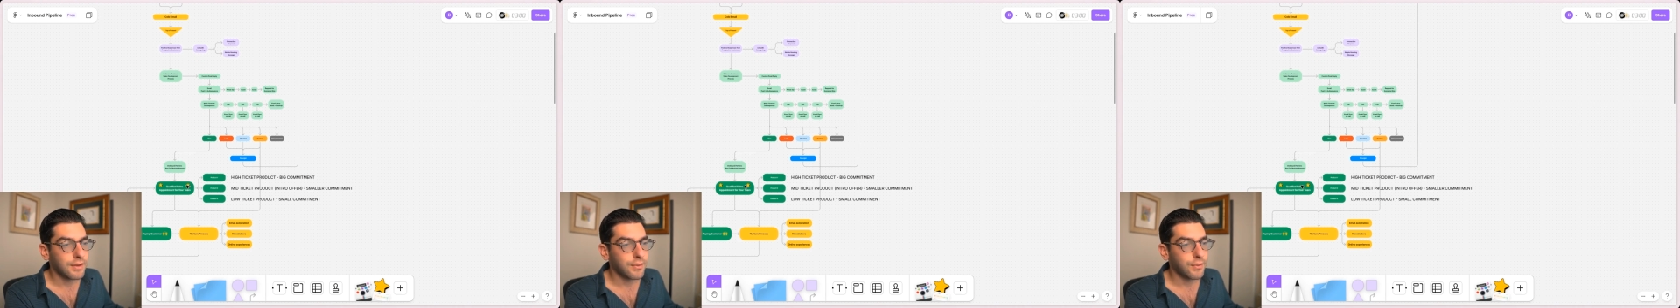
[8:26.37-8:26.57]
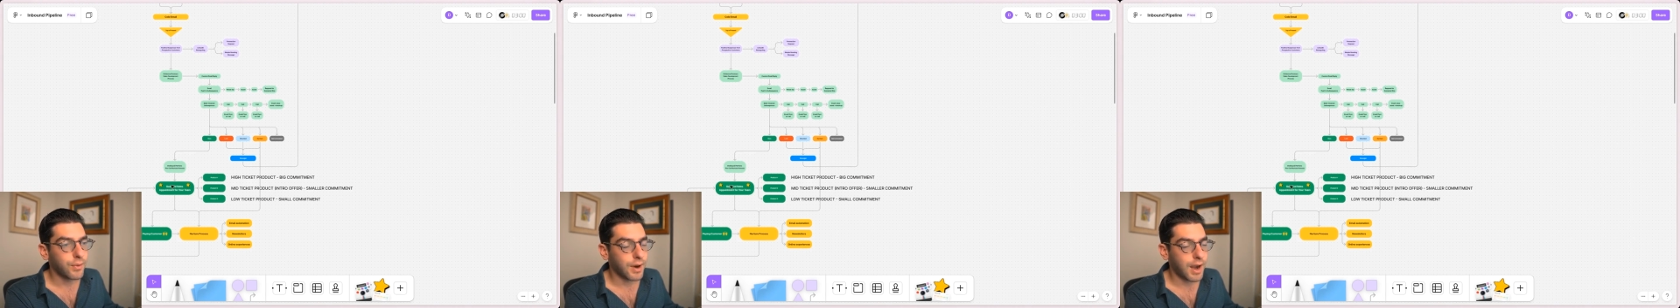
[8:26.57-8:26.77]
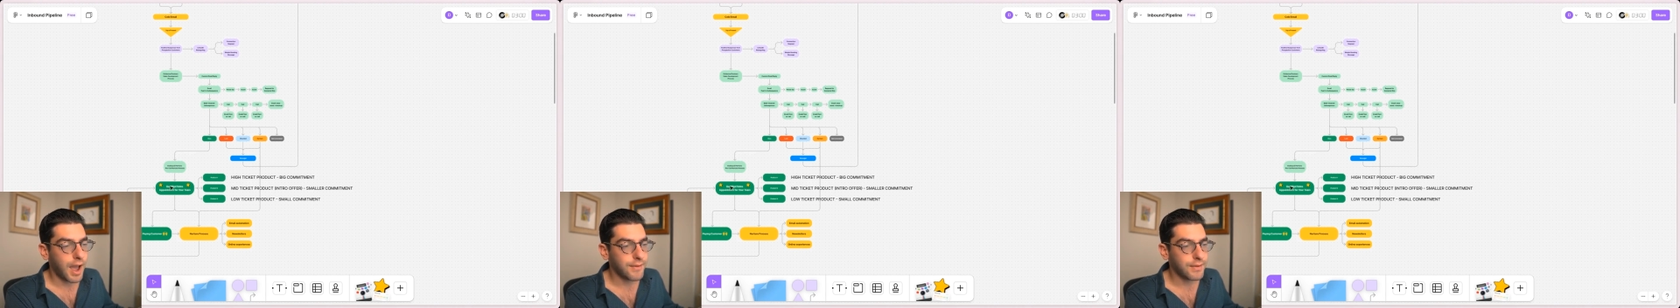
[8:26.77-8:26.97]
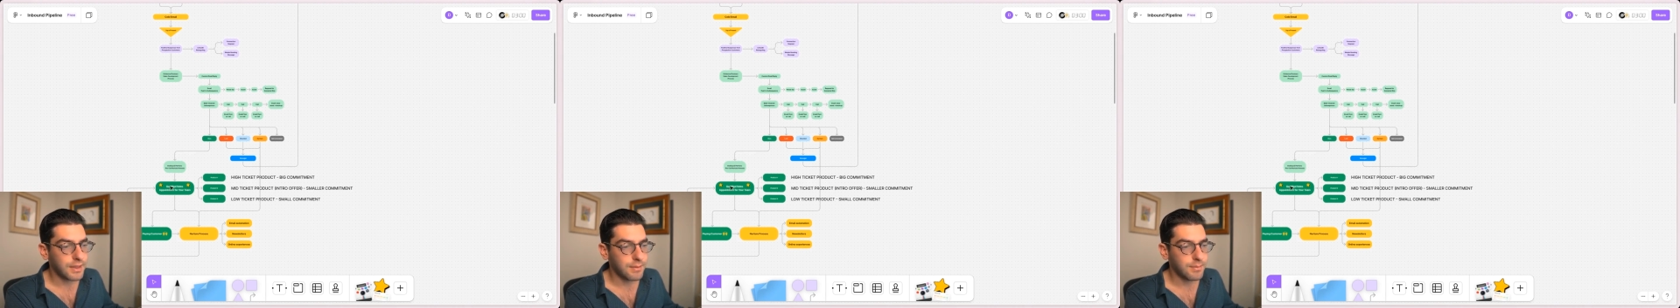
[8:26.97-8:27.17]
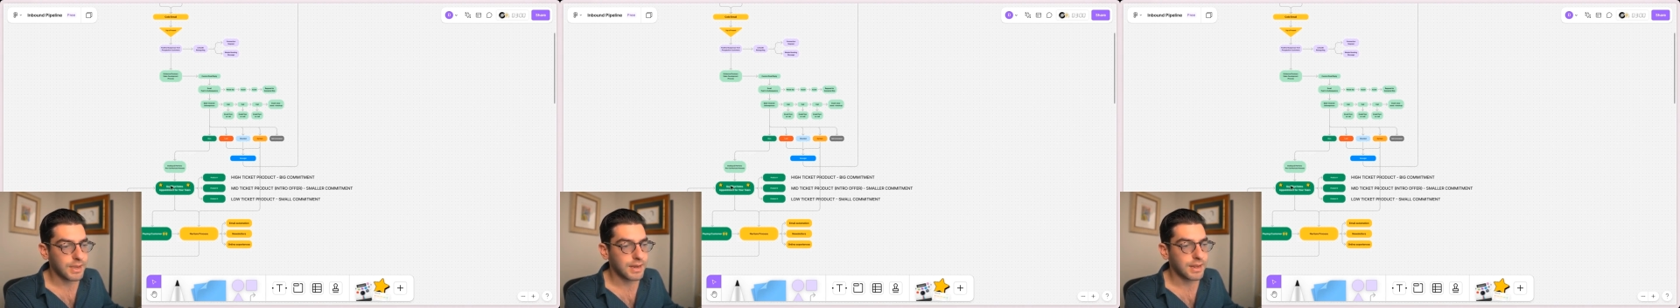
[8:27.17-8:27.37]
We're having
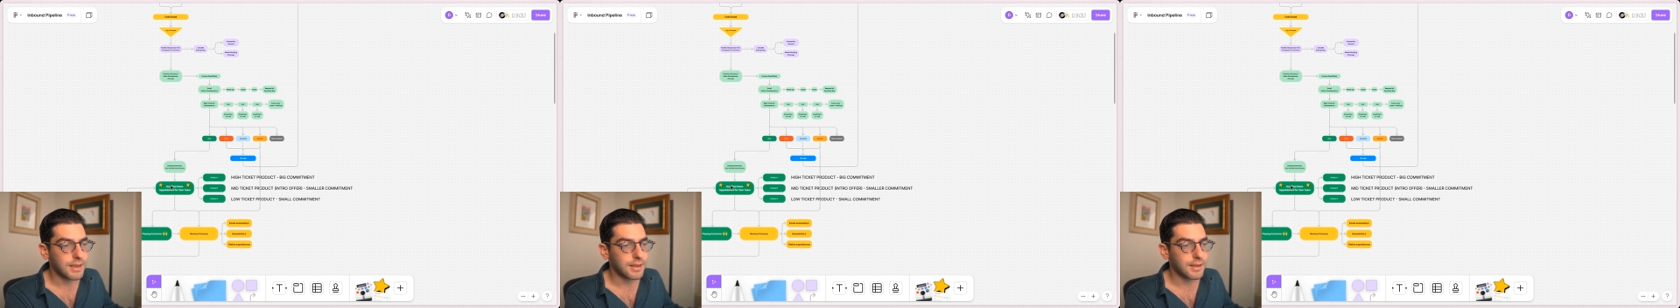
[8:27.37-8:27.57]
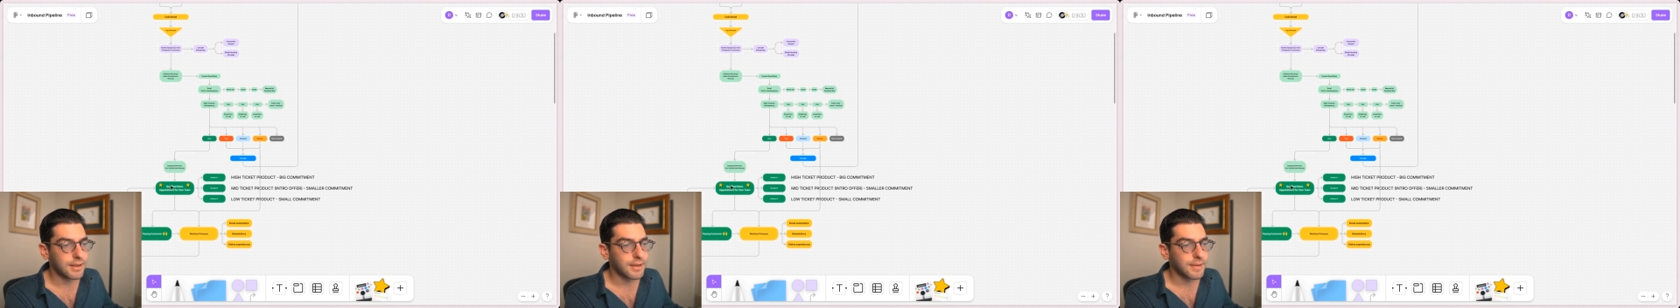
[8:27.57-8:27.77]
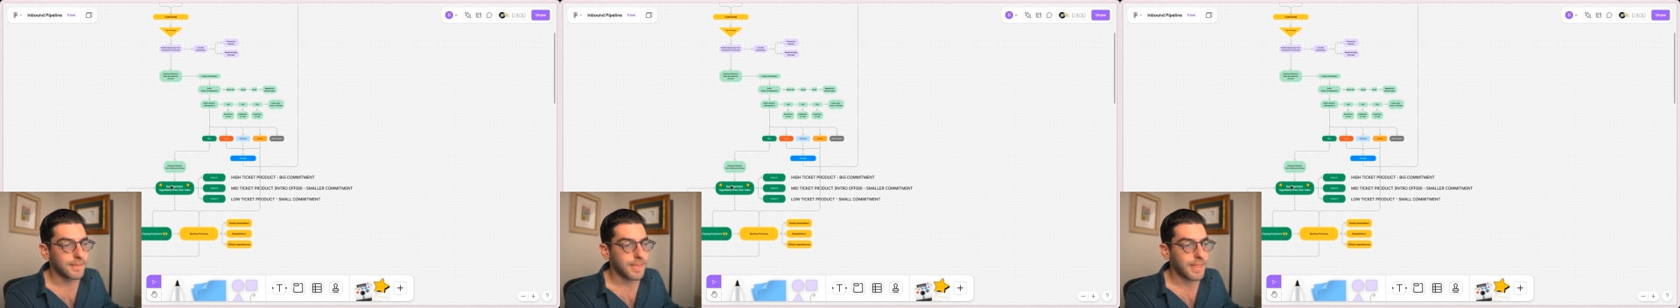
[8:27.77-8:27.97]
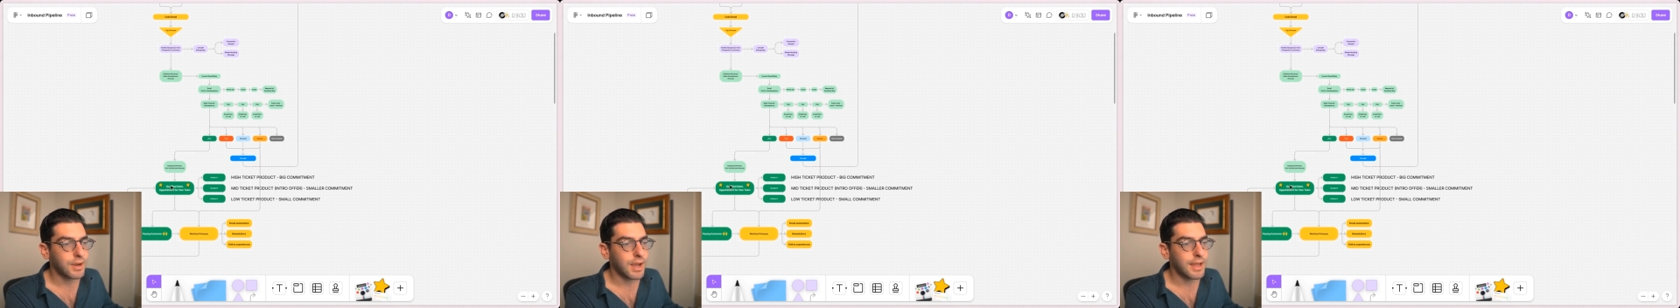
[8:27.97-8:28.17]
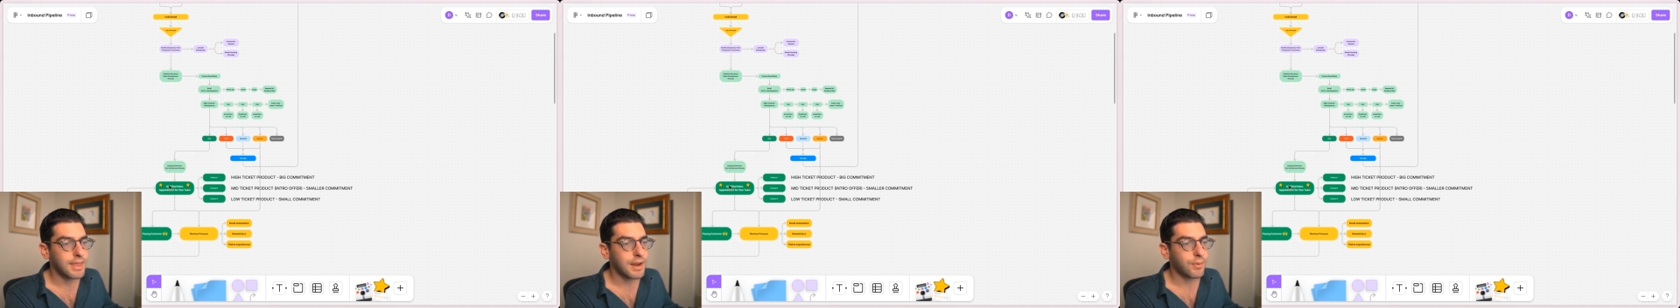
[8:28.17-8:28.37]
the meeting,
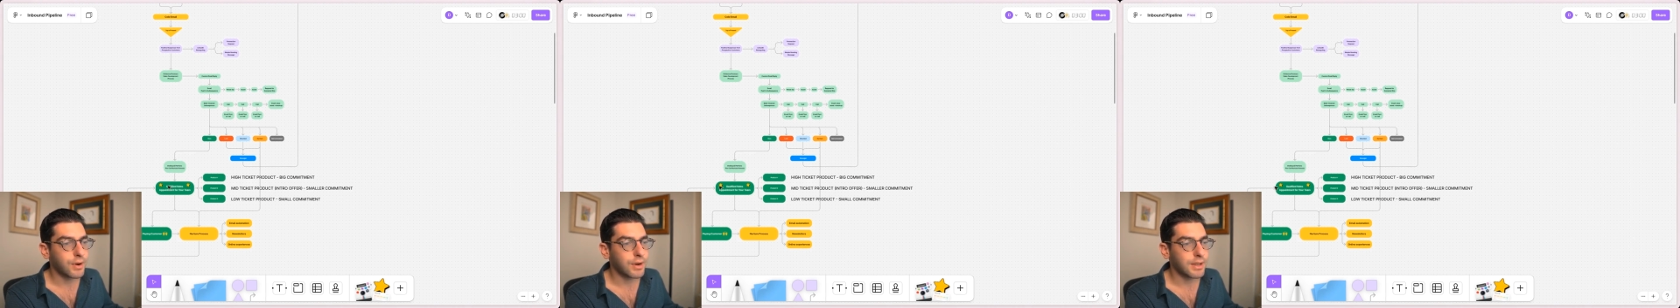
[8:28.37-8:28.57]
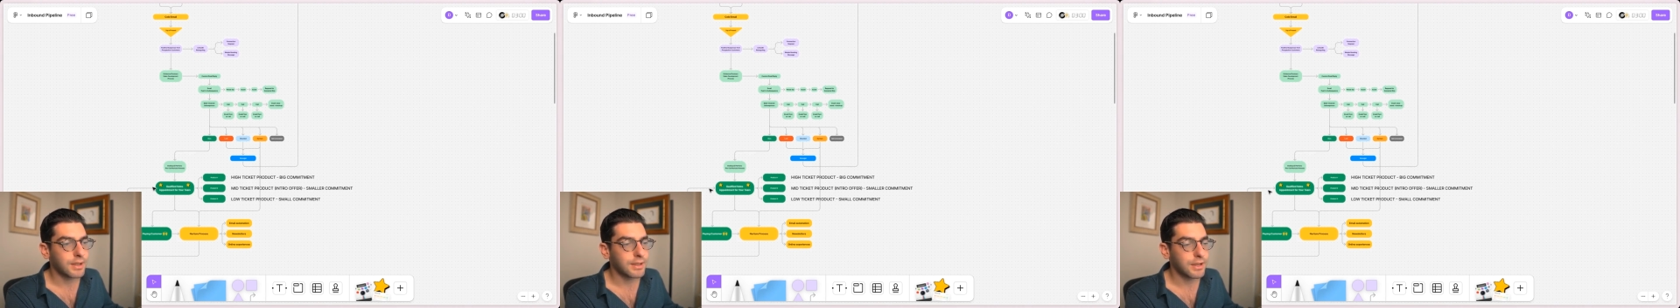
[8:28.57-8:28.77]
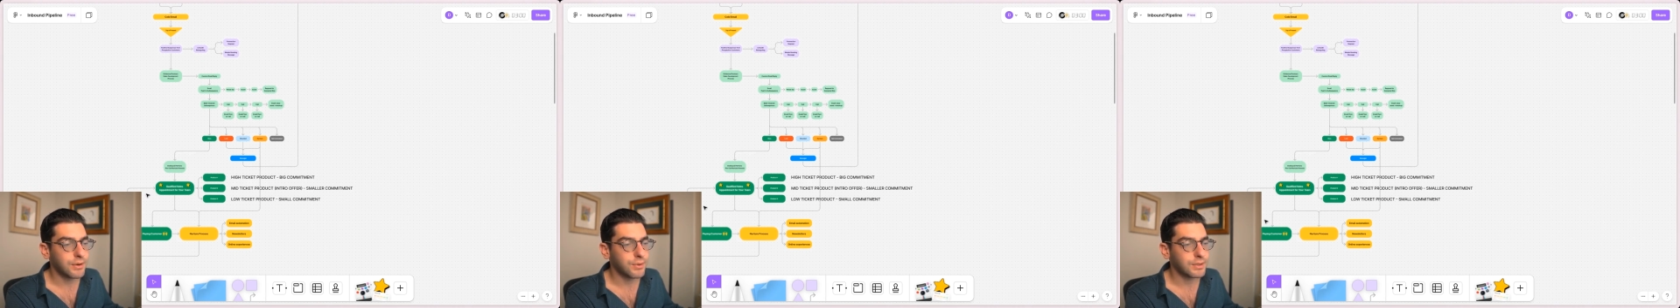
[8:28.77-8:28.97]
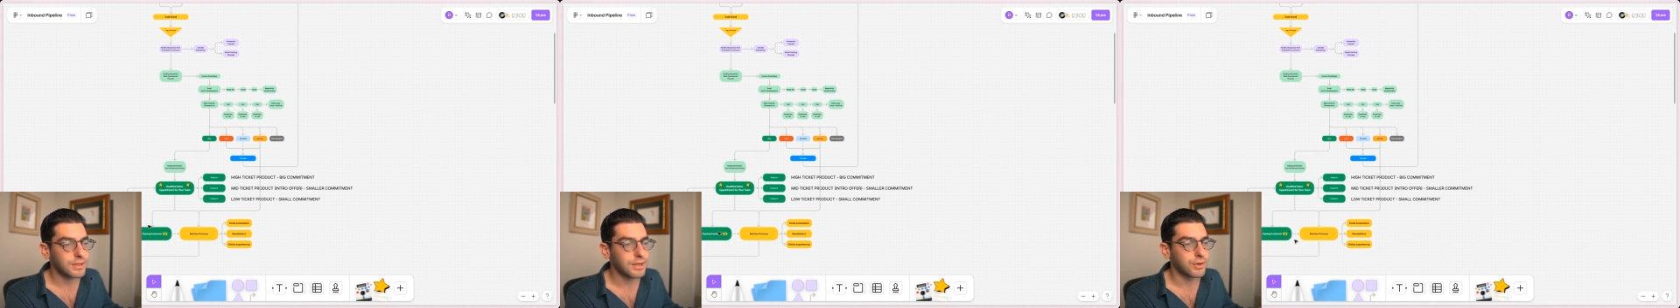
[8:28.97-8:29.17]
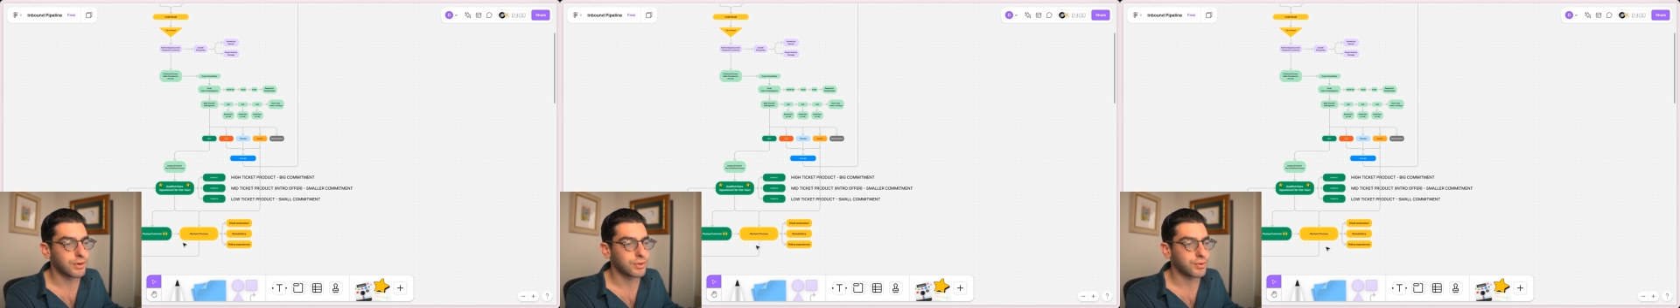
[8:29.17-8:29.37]
and then we're
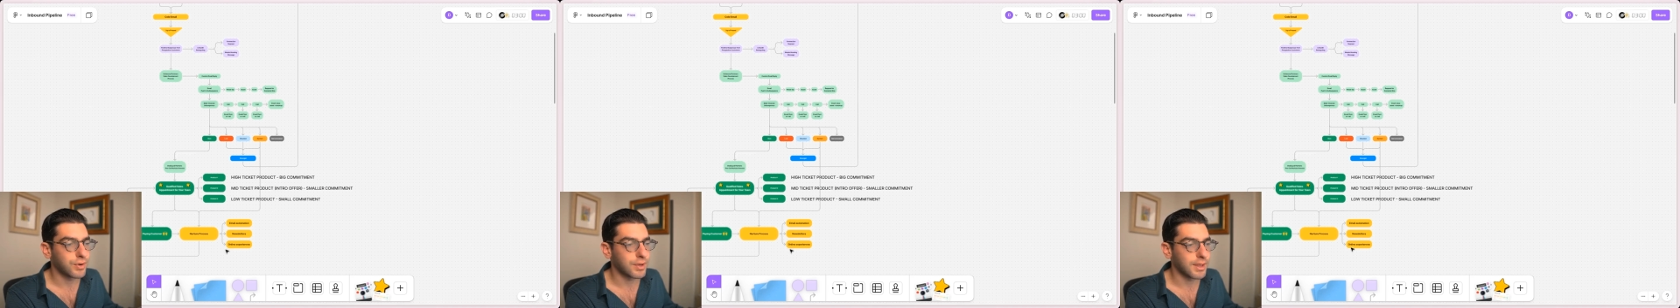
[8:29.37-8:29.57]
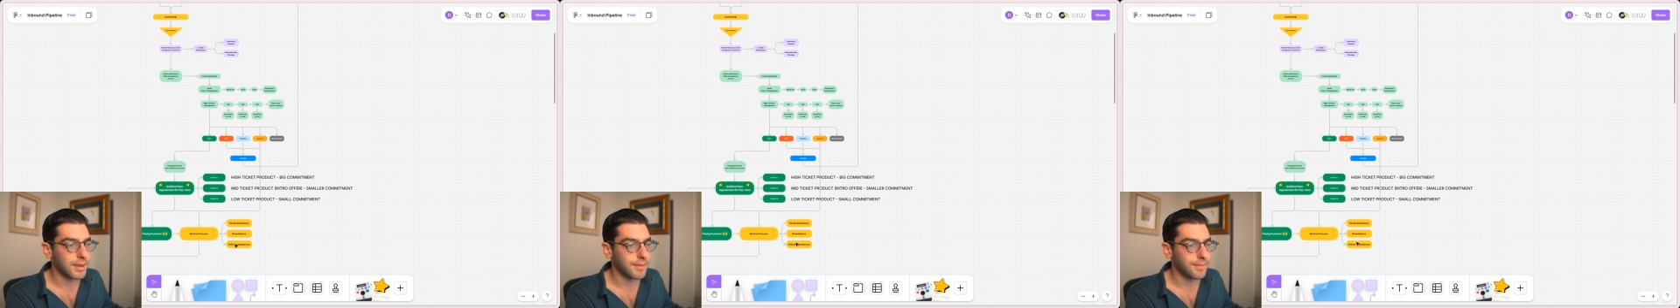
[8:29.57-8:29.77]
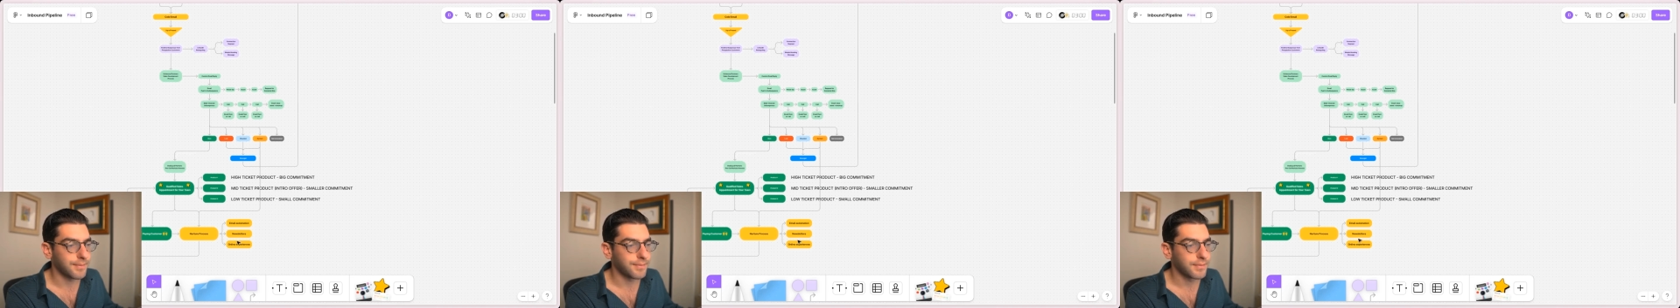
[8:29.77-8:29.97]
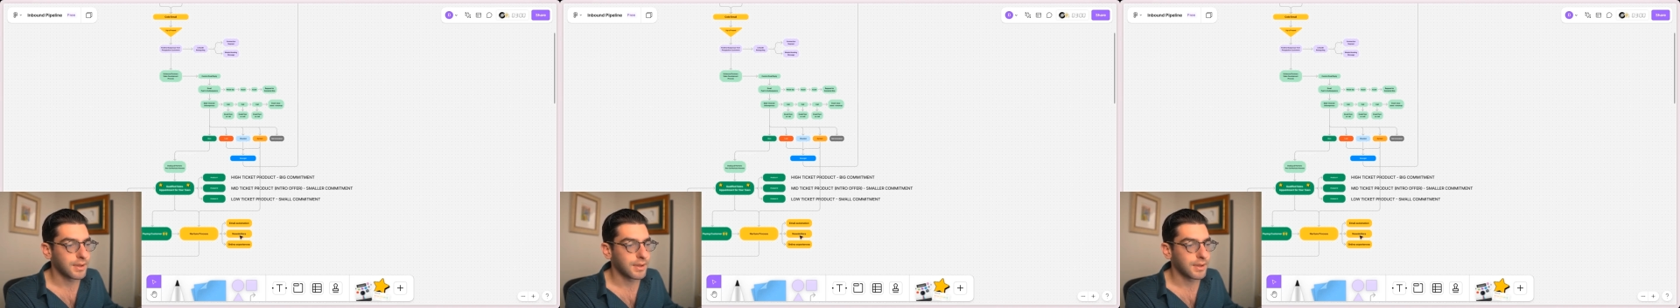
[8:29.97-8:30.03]
continuously nurturing them.